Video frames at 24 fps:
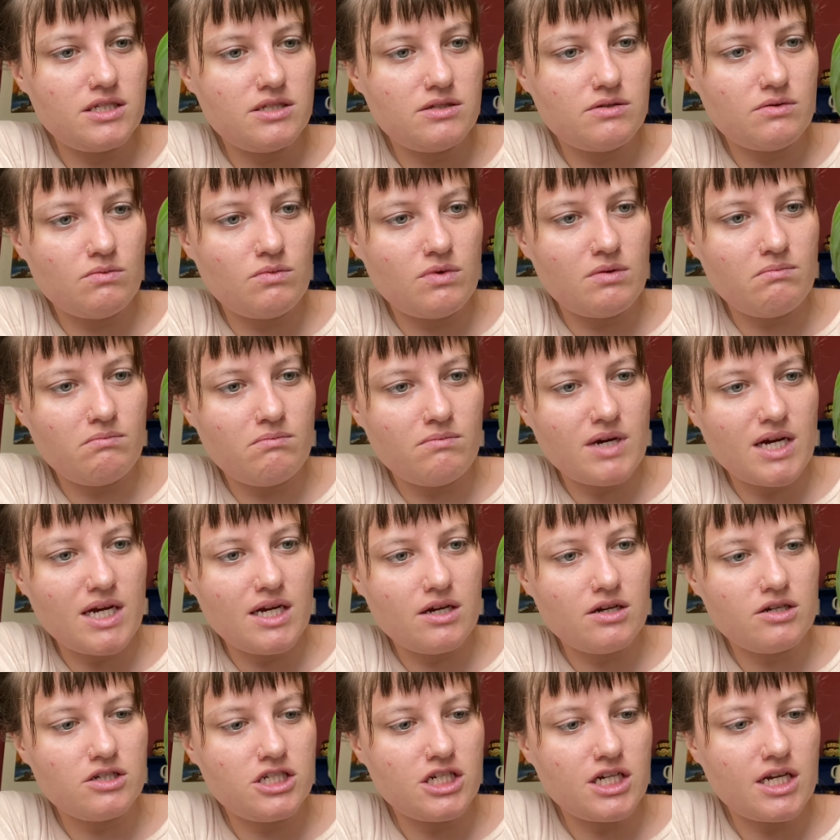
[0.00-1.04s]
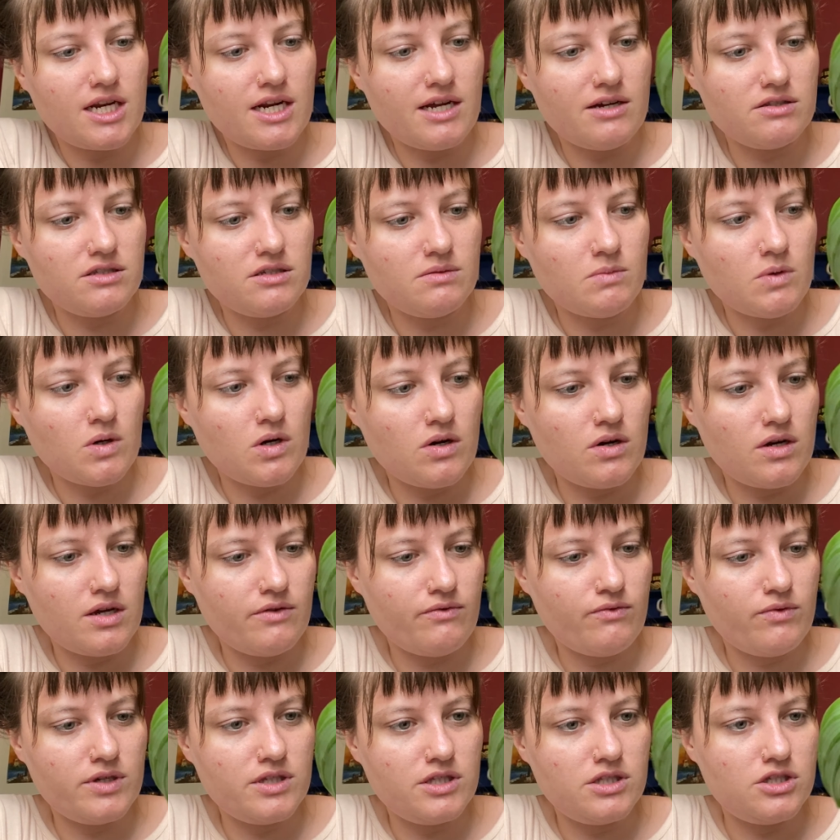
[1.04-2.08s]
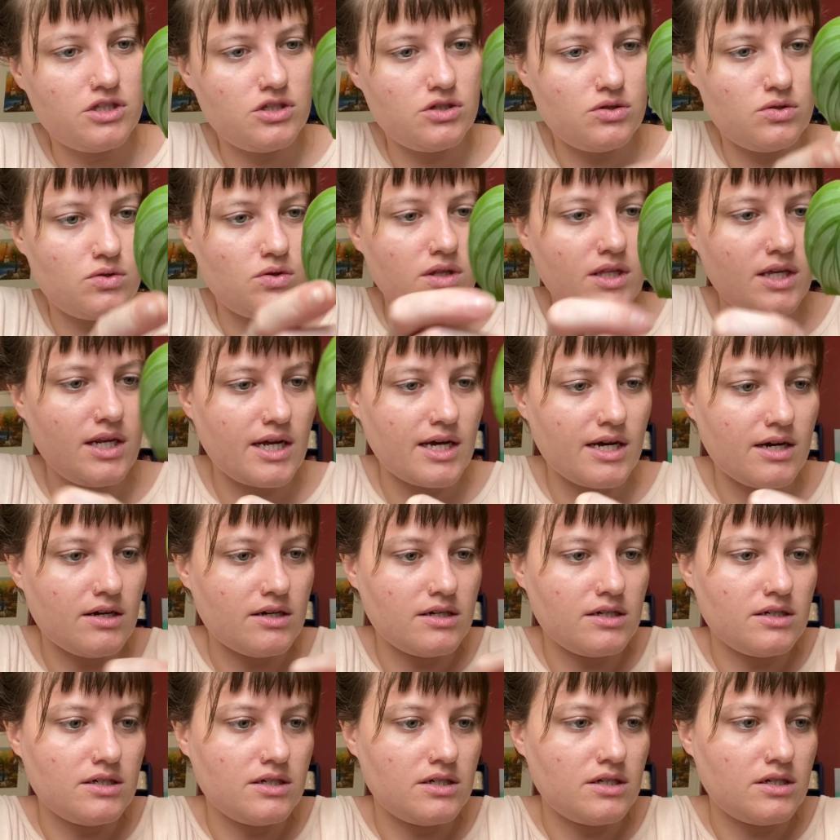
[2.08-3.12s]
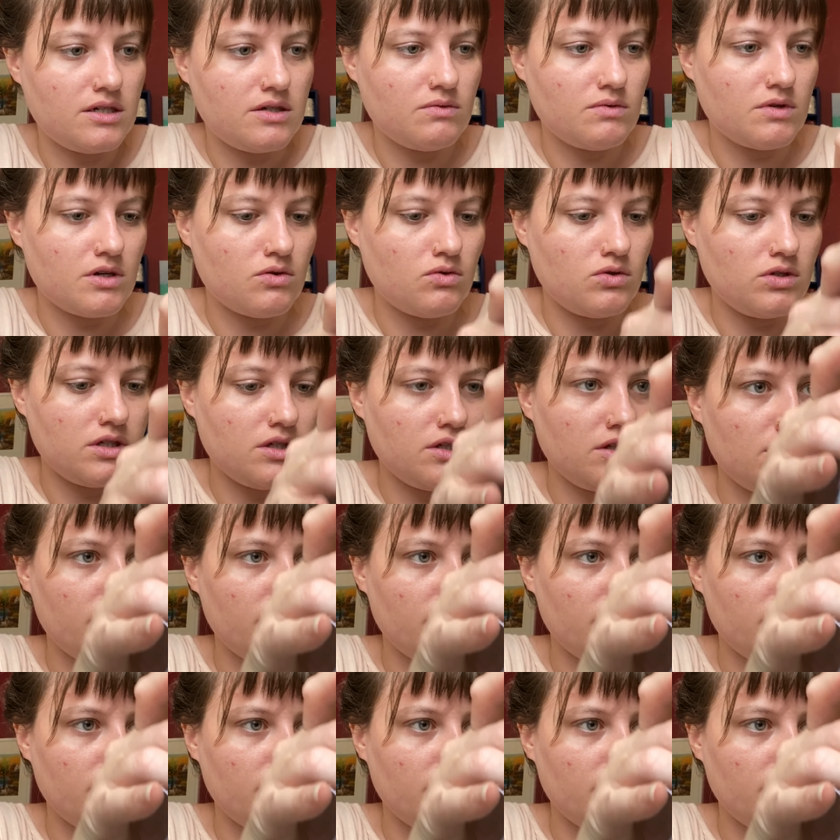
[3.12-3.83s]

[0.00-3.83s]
So we might go check it out tomorrow. If we do, then I'll record a little